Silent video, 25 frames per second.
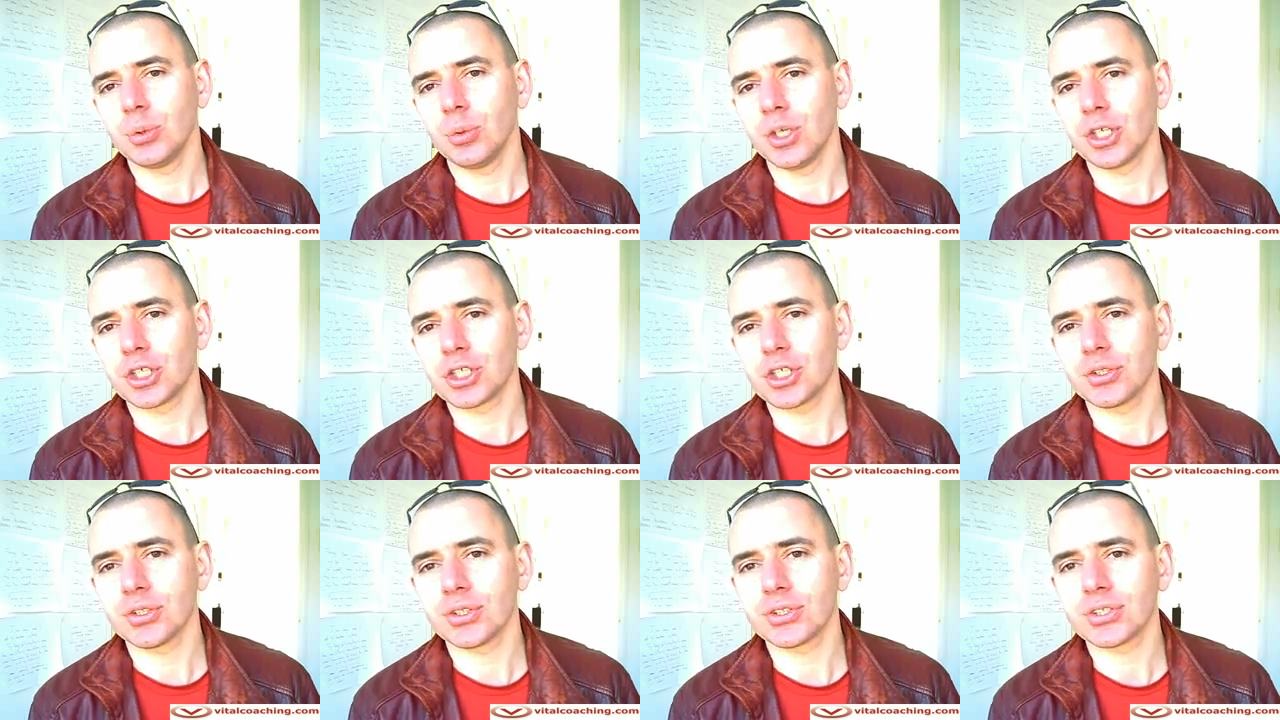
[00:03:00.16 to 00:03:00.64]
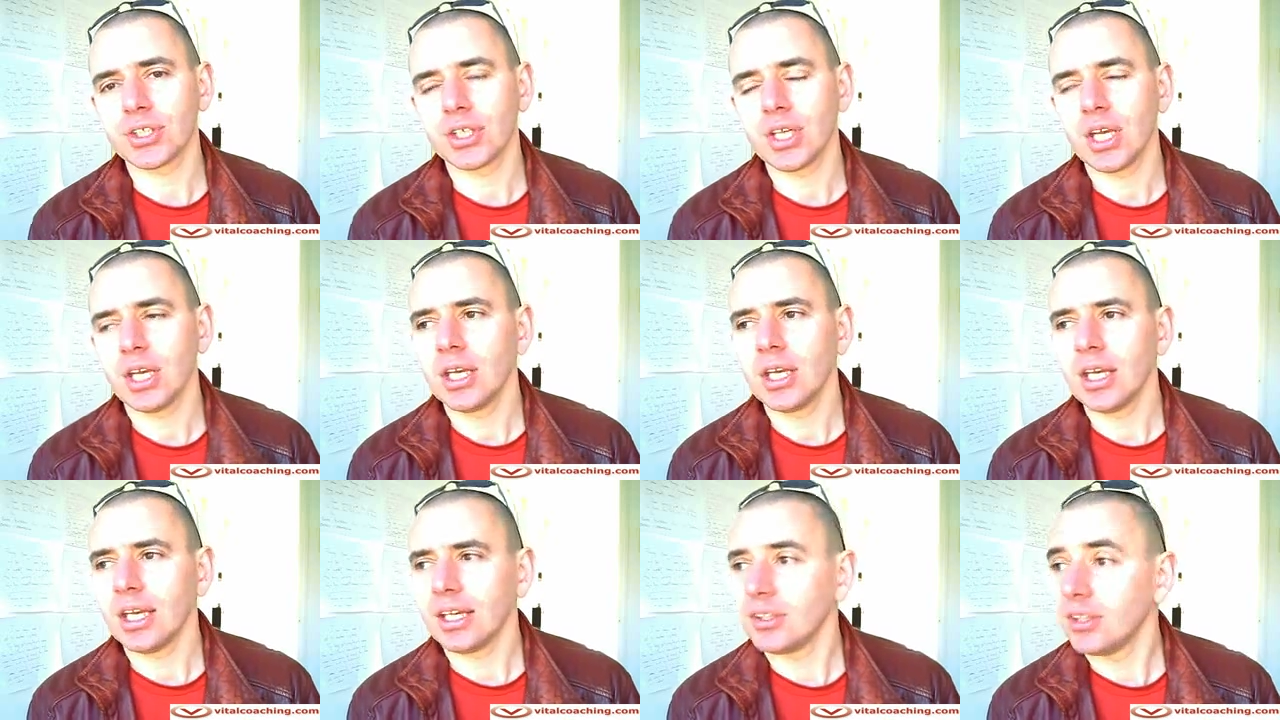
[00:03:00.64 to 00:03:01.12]
situations.
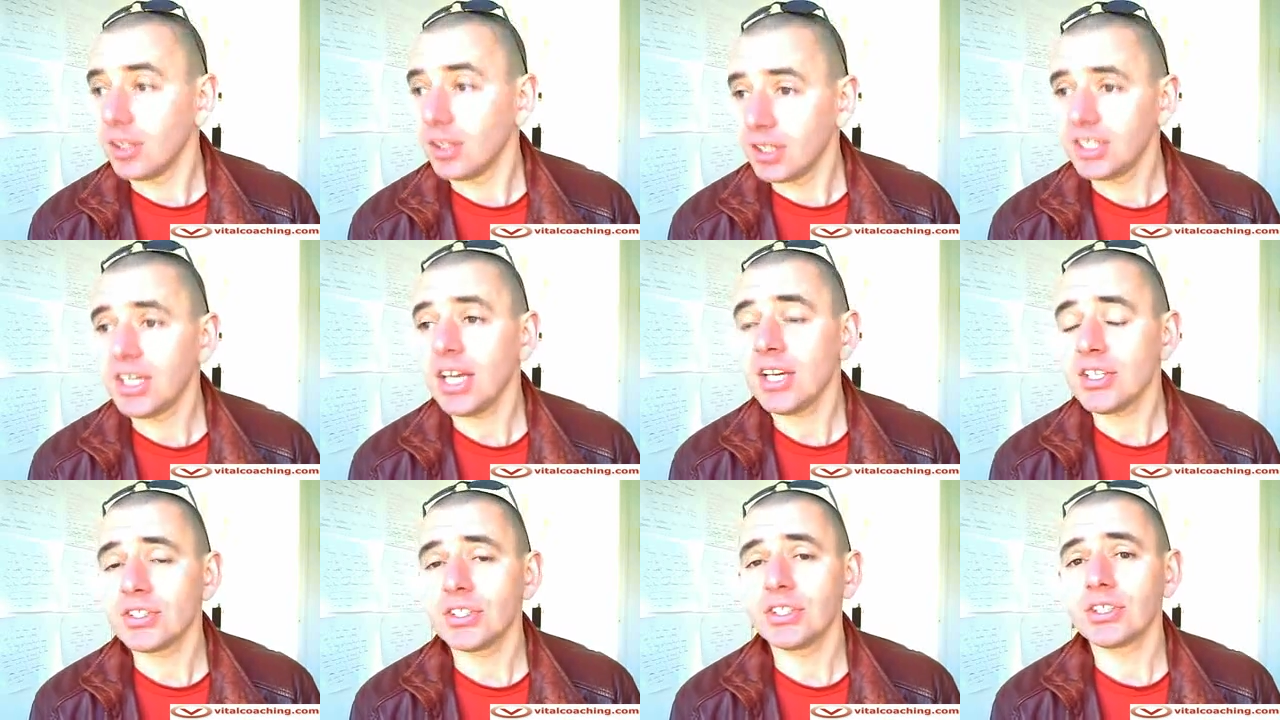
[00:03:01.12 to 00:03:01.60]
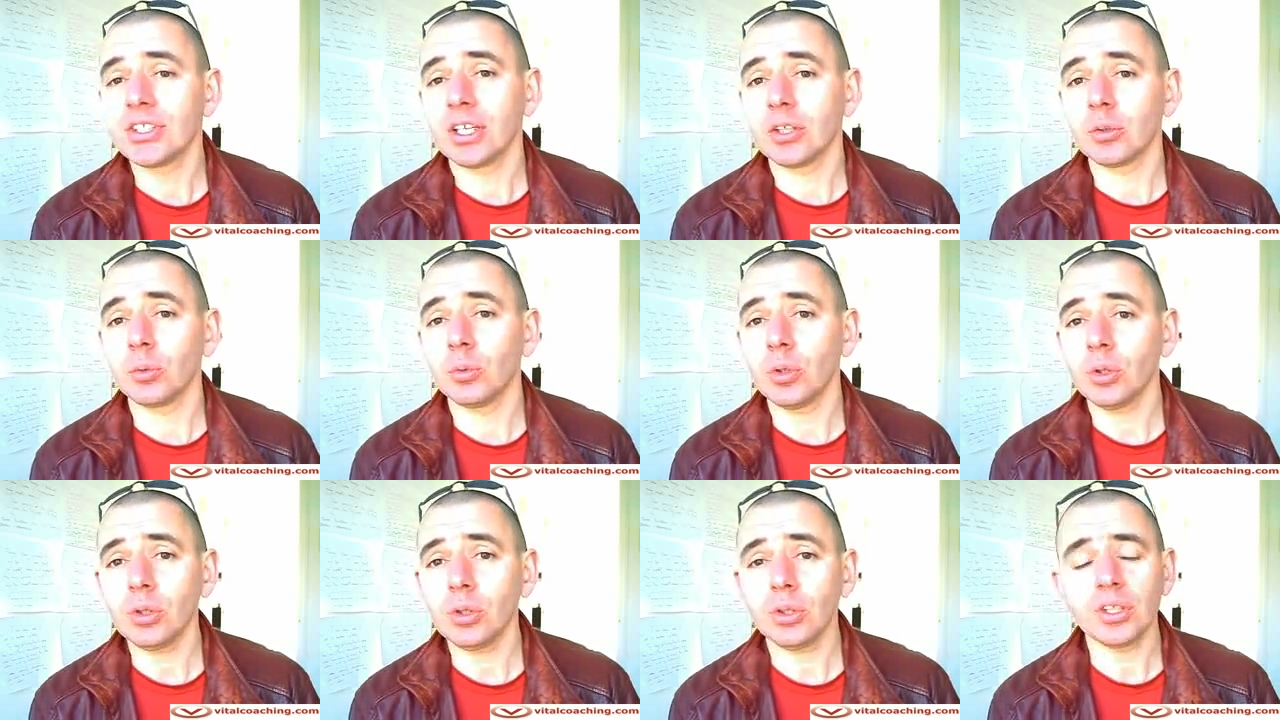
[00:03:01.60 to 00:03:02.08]
And yes, it
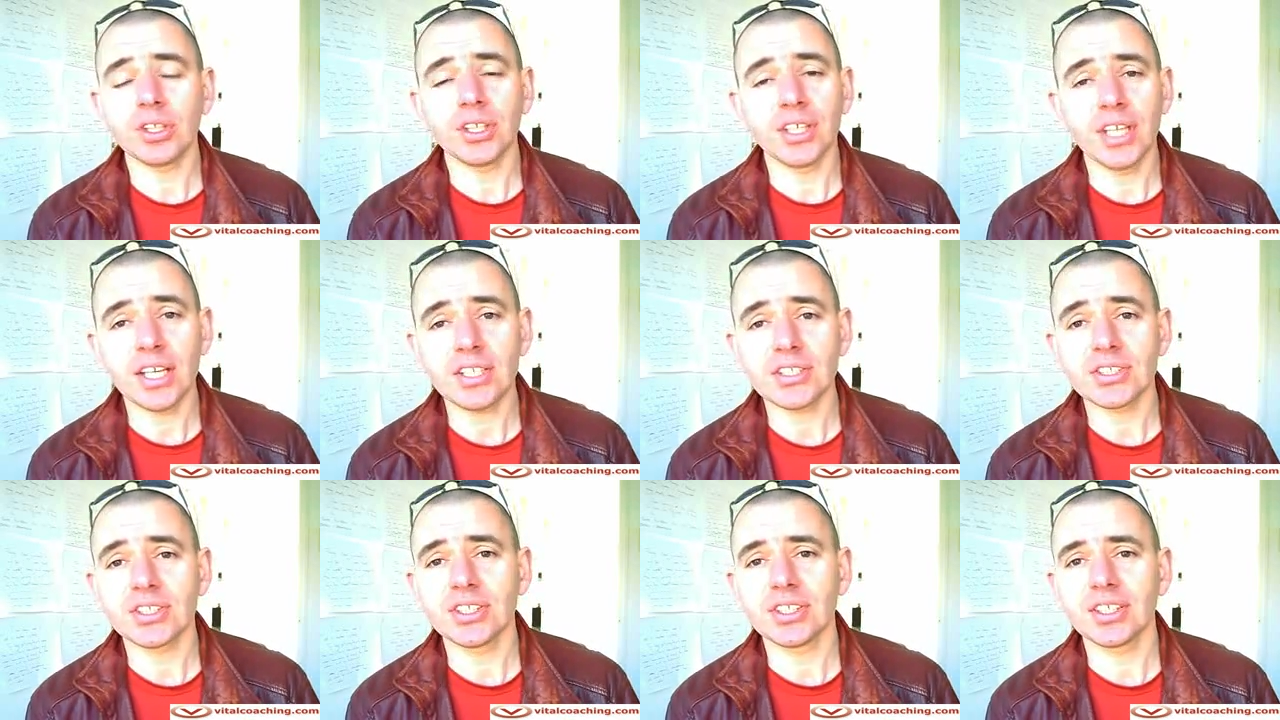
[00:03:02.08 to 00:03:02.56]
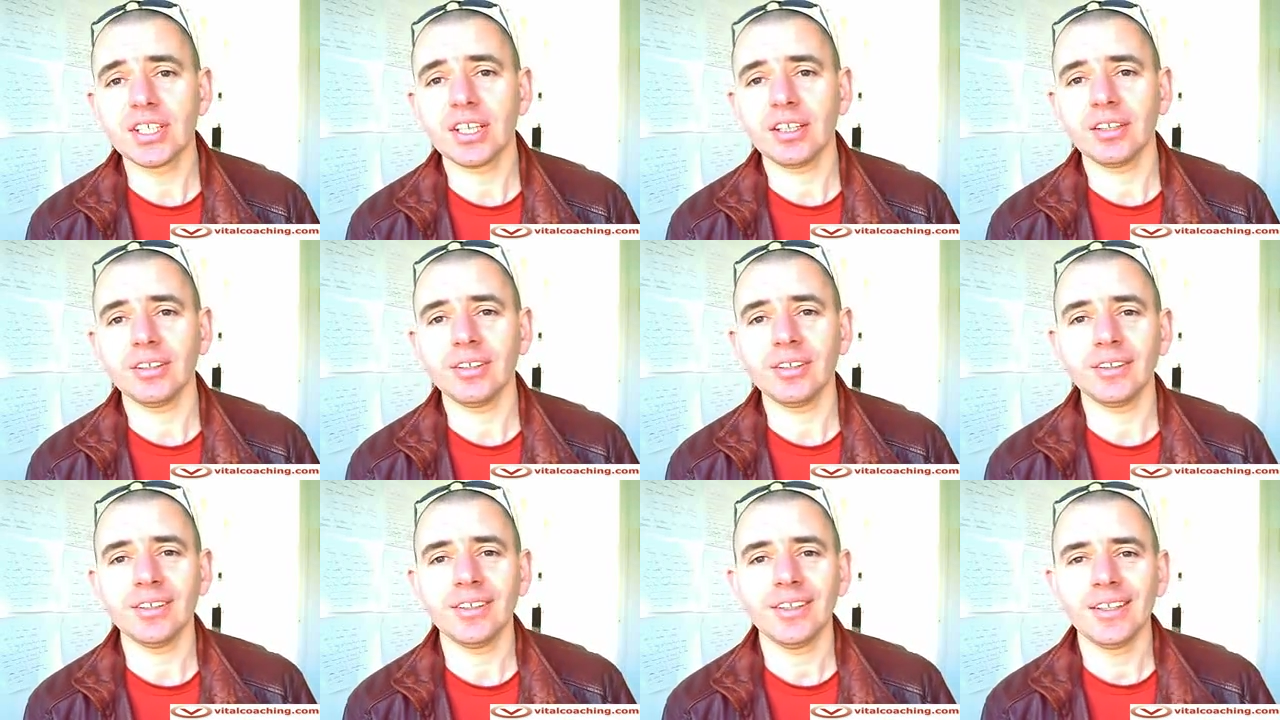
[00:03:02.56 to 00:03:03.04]
can work, yes, it
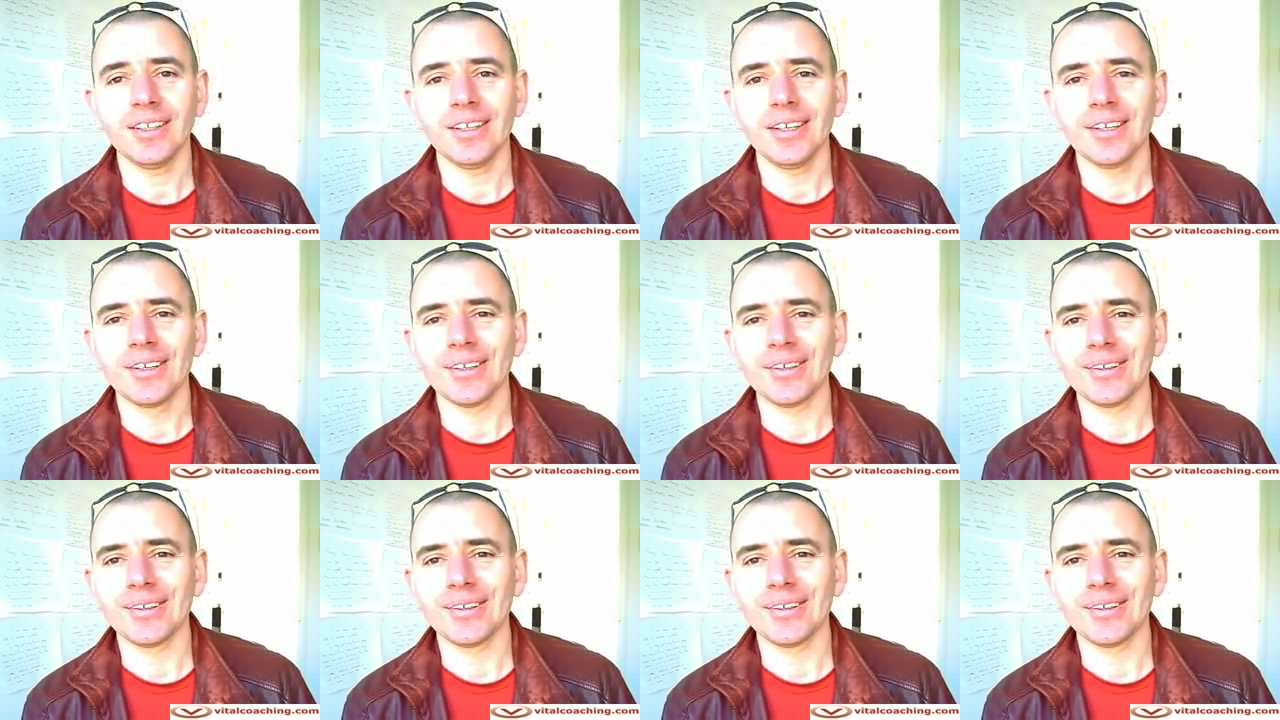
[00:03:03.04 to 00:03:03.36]
can